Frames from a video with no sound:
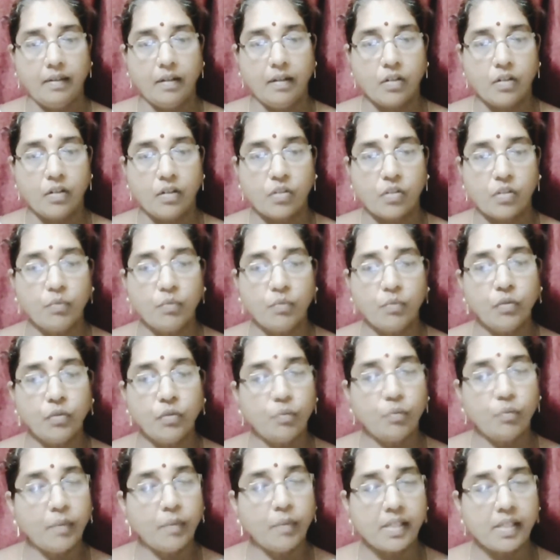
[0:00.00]
Smooth
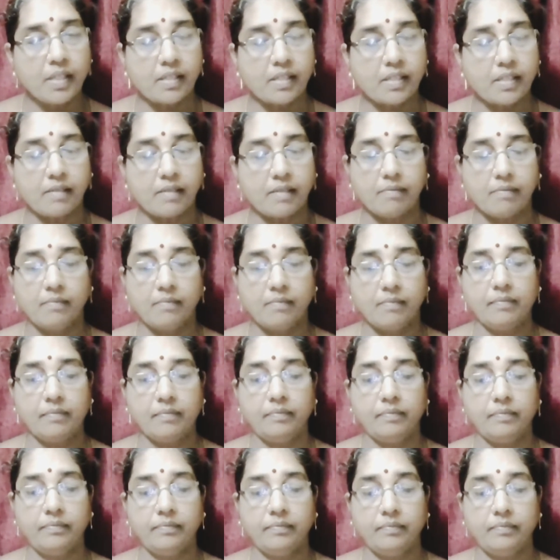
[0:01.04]
movements,
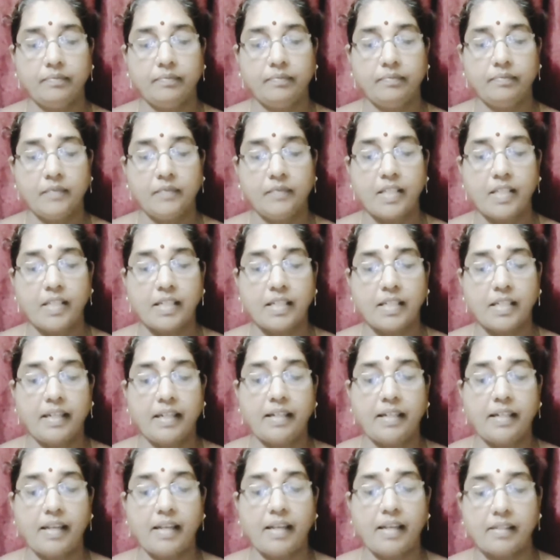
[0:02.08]
just like
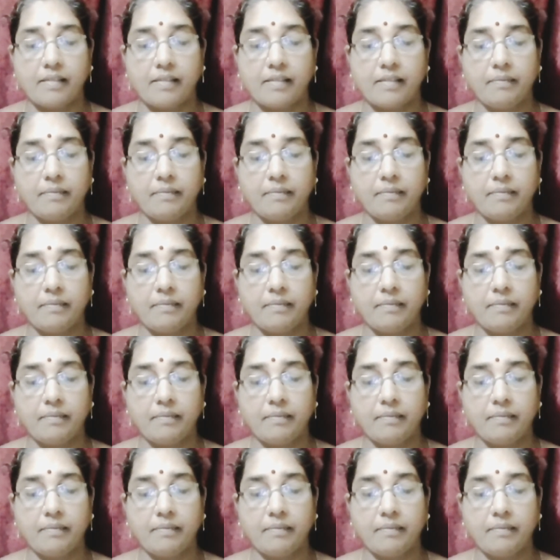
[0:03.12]
dance.